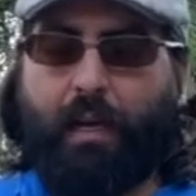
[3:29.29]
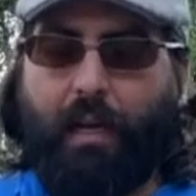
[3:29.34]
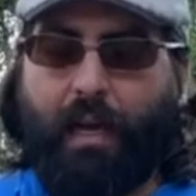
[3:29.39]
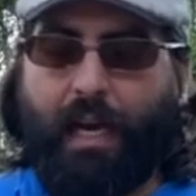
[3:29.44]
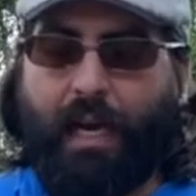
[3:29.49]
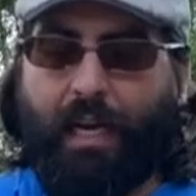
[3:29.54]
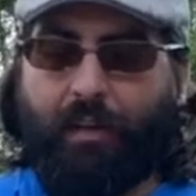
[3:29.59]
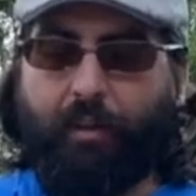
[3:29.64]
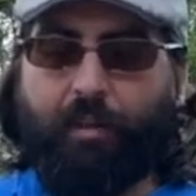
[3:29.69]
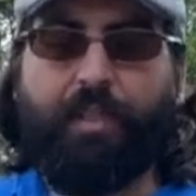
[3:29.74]

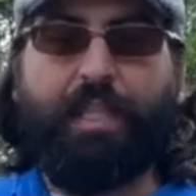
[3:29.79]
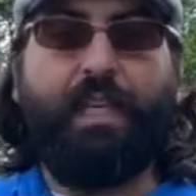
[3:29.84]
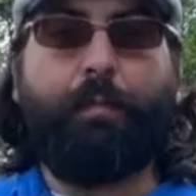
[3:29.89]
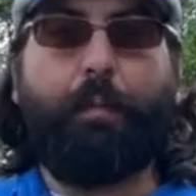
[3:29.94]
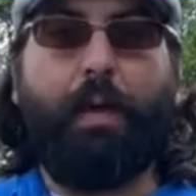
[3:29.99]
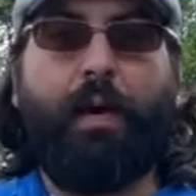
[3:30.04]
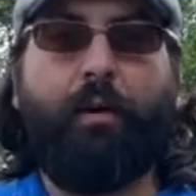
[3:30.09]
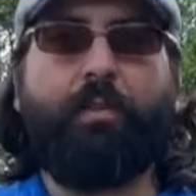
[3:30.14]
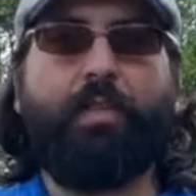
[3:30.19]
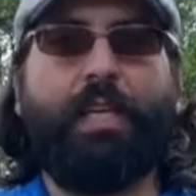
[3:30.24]
On your seed
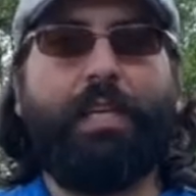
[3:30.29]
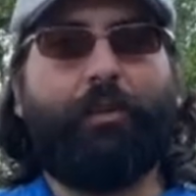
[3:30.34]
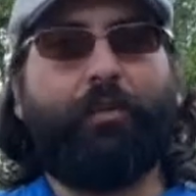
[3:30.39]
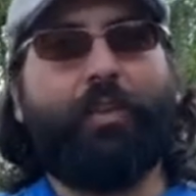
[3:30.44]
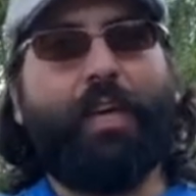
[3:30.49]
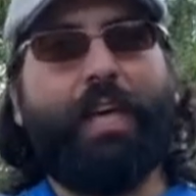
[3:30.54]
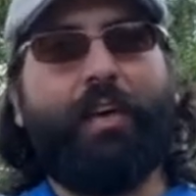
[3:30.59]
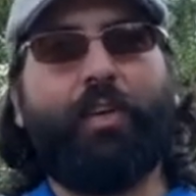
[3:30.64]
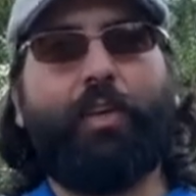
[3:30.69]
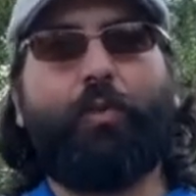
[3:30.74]
pouch, it'll
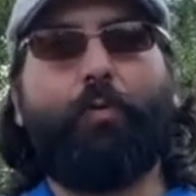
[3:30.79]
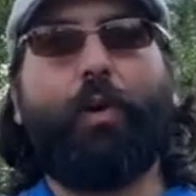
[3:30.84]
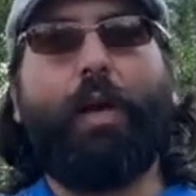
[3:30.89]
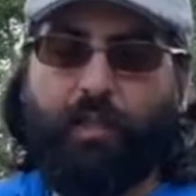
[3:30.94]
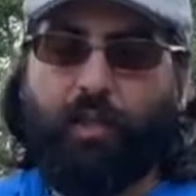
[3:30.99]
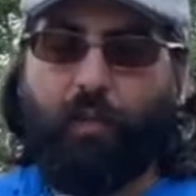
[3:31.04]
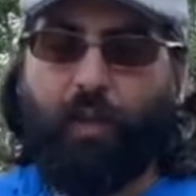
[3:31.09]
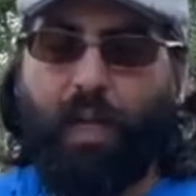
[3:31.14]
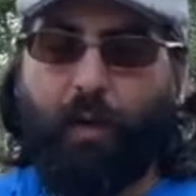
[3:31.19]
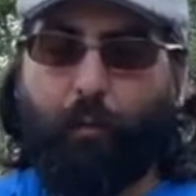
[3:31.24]
tell you,
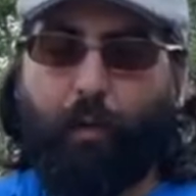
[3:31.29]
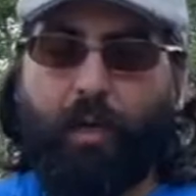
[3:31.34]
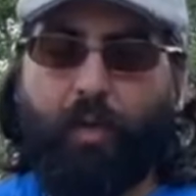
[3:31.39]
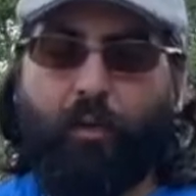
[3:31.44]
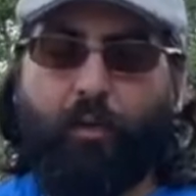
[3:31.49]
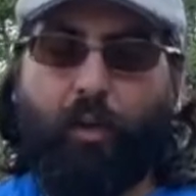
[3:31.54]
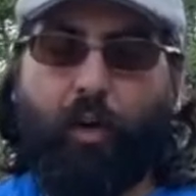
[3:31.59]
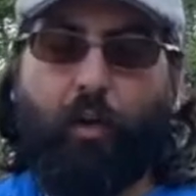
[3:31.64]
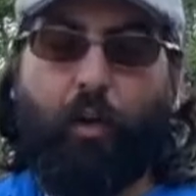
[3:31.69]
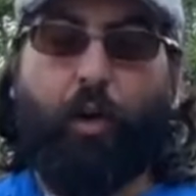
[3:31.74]
so that way
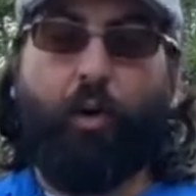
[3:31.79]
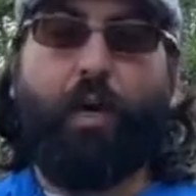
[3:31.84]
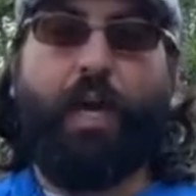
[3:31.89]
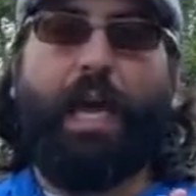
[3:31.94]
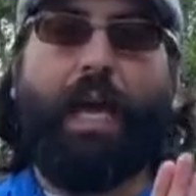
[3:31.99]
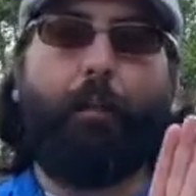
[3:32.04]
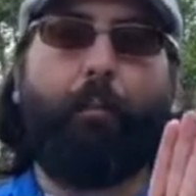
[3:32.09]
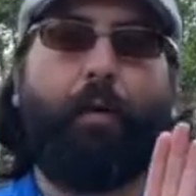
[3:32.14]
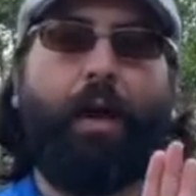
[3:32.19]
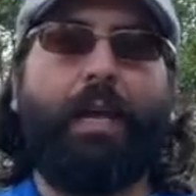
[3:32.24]
you'll know,
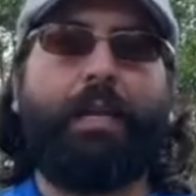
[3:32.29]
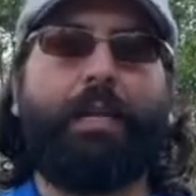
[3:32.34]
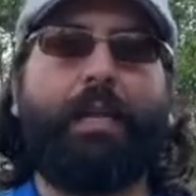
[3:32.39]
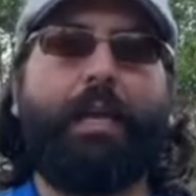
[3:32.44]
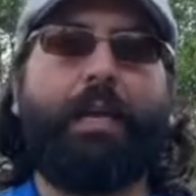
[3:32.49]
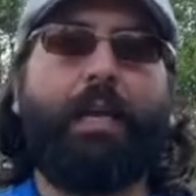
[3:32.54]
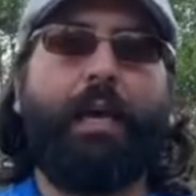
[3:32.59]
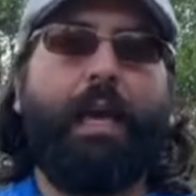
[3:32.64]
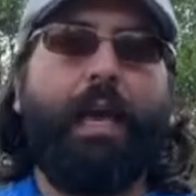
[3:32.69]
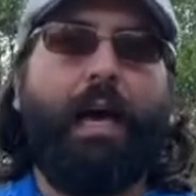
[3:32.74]
okay, I planted
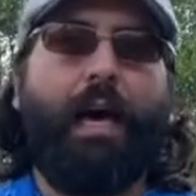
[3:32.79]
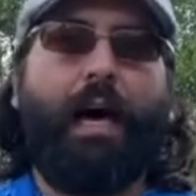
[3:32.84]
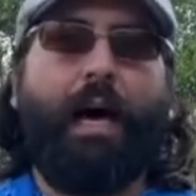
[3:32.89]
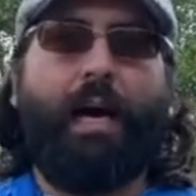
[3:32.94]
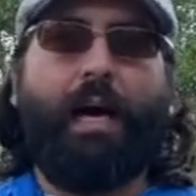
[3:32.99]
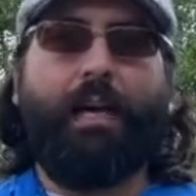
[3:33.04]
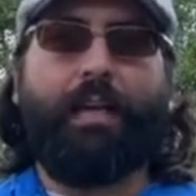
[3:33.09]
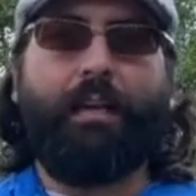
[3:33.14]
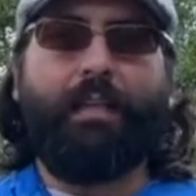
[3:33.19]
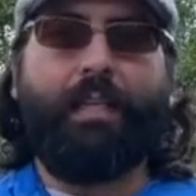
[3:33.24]
it
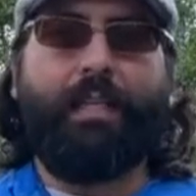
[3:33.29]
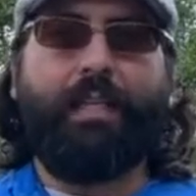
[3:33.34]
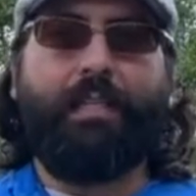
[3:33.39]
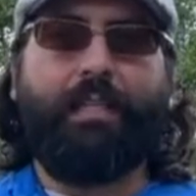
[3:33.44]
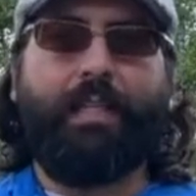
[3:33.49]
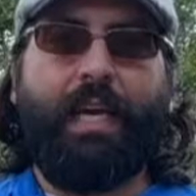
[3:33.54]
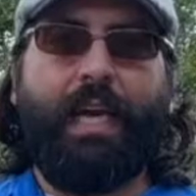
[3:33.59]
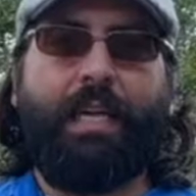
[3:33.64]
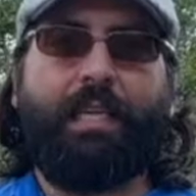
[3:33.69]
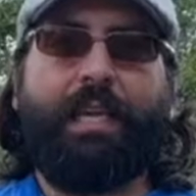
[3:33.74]
on this
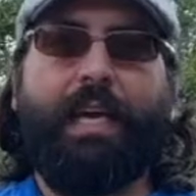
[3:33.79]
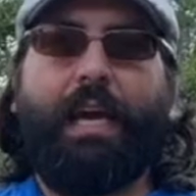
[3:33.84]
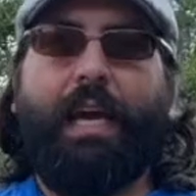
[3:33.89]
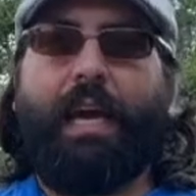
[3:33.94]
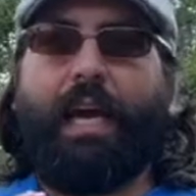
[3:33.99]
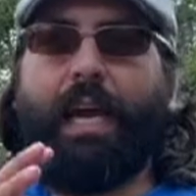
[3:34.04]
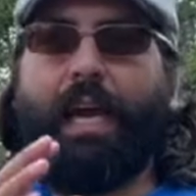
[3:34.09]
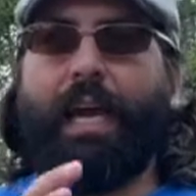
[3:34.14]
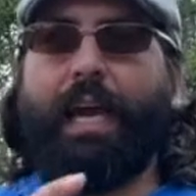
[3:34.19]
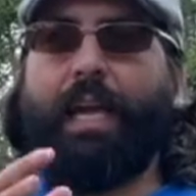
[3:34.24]
date
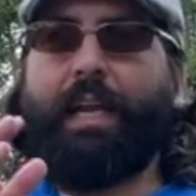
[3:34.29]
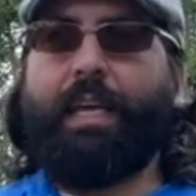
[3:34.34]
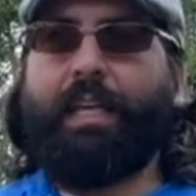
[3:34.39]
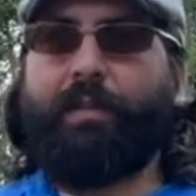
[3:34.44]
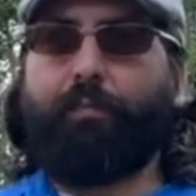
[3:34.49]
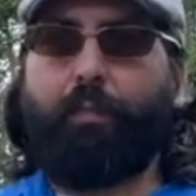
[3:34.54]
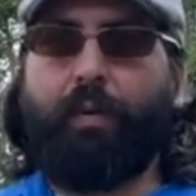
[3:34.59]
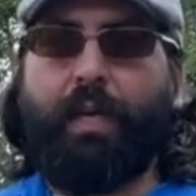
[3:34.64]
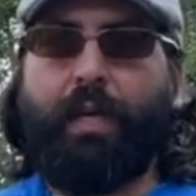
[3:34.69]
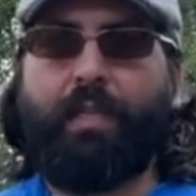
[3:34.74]
and
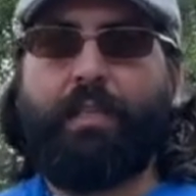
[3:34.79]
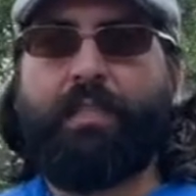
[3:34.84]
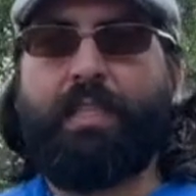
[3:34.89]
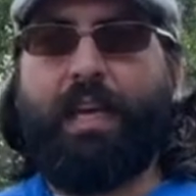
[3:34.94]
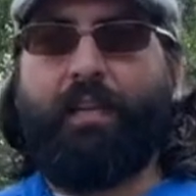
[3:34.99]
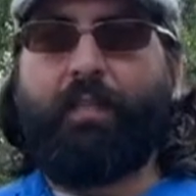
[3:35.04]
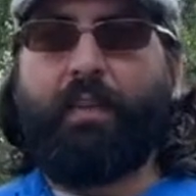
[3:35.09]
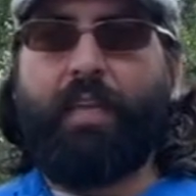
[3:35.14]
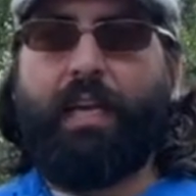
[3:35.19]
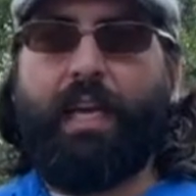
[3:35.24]
it's been
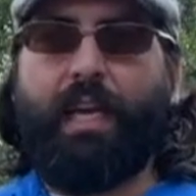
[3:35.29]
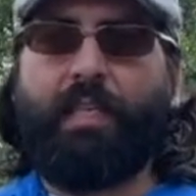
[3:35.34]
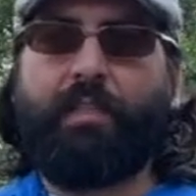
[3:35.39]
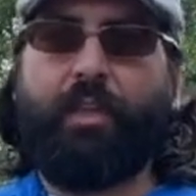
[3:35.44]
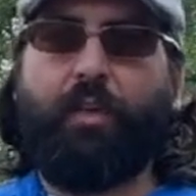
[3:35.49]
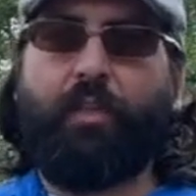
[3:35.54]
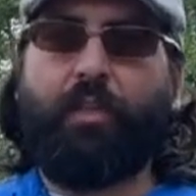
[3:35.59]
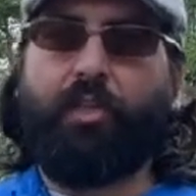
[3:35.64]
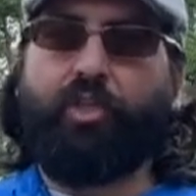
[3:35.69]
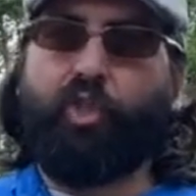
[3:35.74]
7 days,
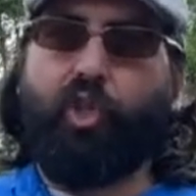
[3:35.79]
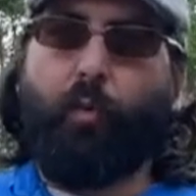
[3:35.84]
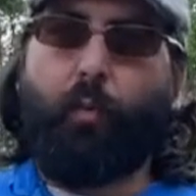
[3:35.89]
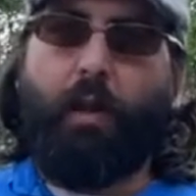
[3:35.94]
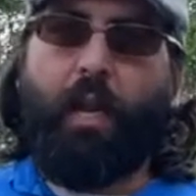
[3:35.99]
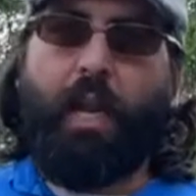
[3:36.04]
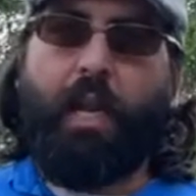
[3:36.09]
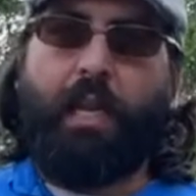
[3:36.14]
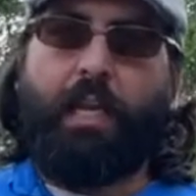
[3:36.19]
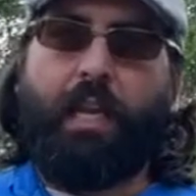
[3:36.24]
nothing's
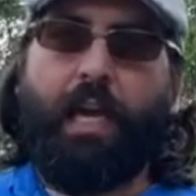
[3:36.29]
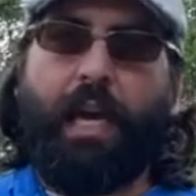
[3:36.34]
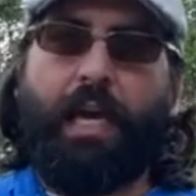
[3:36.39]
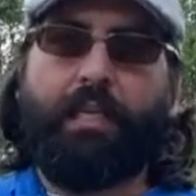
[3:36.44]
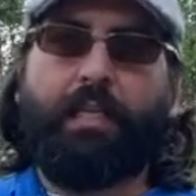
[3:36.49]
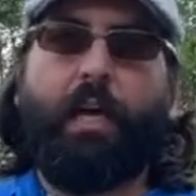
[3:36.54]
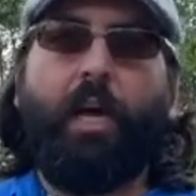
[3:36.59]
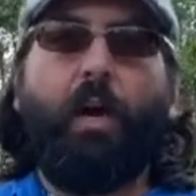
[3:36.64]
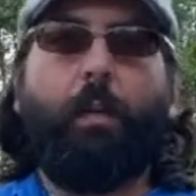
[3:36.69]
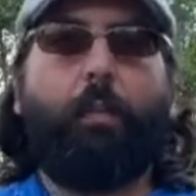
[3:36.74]
germinated yet,
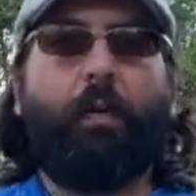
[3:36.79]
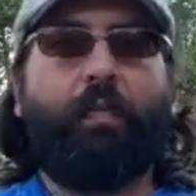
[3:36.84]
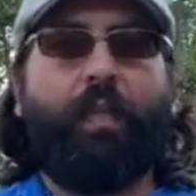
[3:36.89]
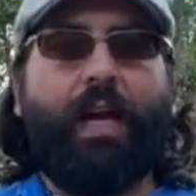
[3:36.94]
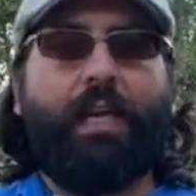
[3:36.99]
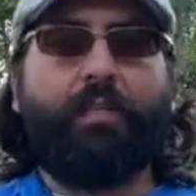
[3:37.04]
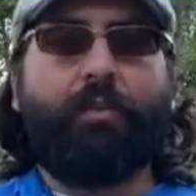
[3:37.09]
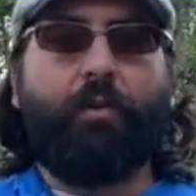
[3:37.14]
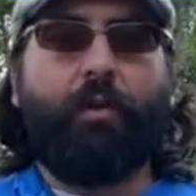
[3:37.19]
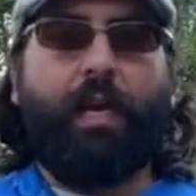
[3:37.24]
but
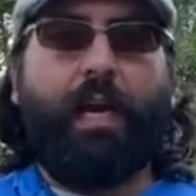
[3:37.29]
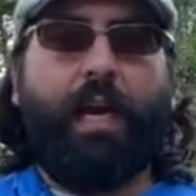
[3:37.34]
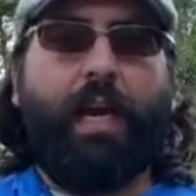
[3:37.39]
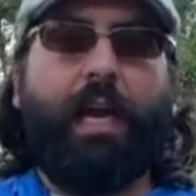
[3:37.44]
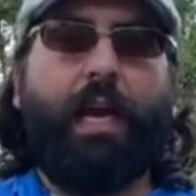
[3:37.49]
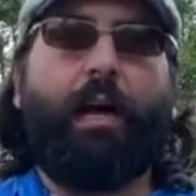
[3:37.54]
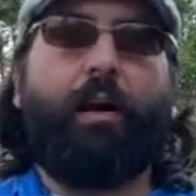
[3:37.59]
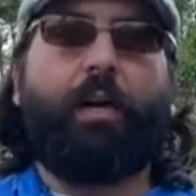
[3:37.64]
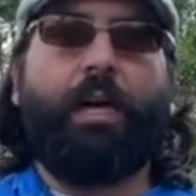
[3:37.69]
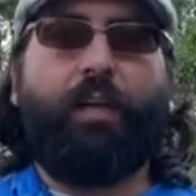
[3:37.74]
that's
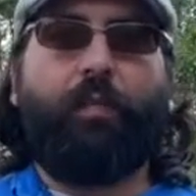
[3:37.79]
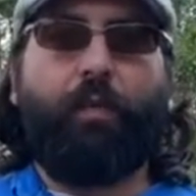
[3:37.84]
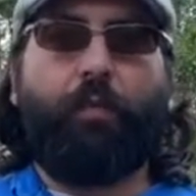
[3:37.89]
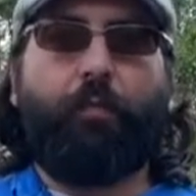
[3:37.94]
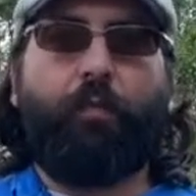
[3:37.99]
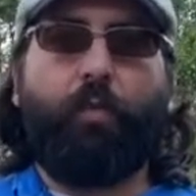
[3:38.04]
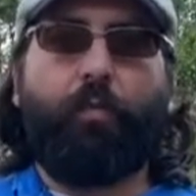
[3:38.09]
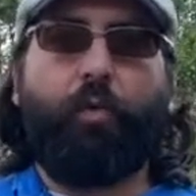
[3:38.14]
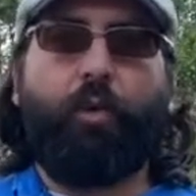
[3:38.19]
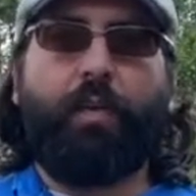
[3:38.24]
okay. I'll give it a
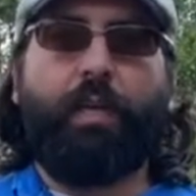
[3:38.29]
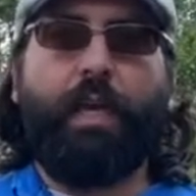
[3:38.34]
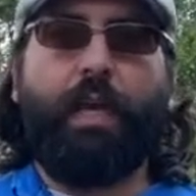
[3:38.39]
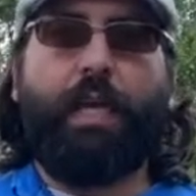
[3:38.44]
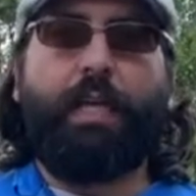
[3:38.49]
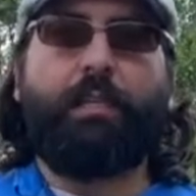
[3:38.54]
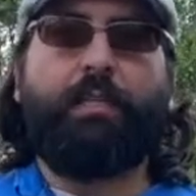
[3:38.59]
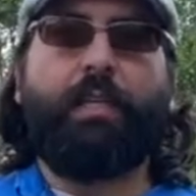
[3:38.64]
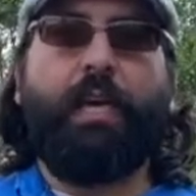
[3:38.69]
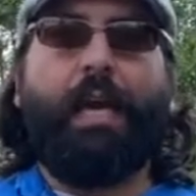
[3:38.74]
few more
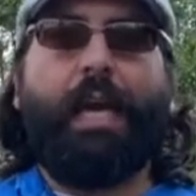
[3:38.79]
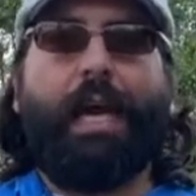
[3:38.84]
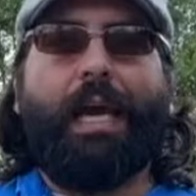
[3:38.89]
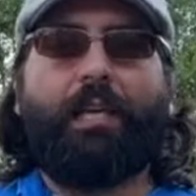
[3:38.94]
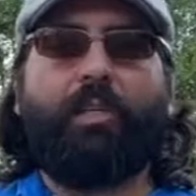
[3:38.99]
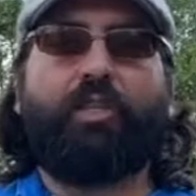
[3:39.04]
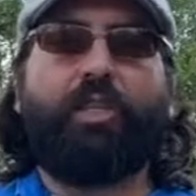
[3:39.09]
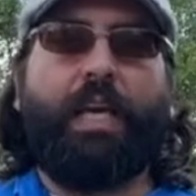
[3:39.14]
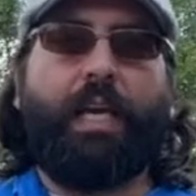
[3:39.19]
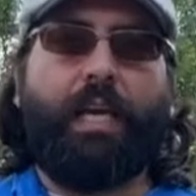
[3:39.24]
days
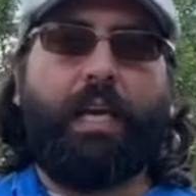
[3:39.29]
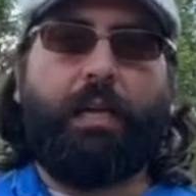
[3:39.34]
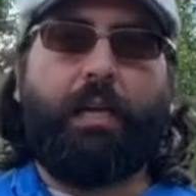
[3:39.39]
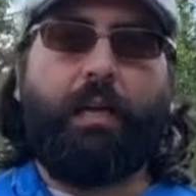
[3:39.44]
and check it